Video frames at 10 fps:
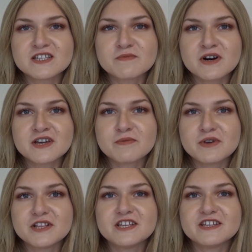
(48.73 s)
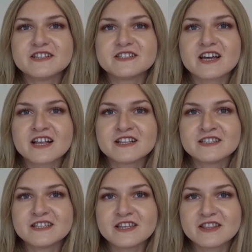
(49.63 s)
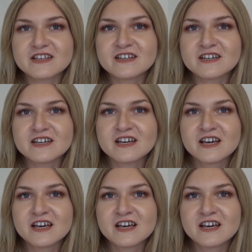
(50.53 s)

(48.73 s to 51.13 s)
to my opinions and either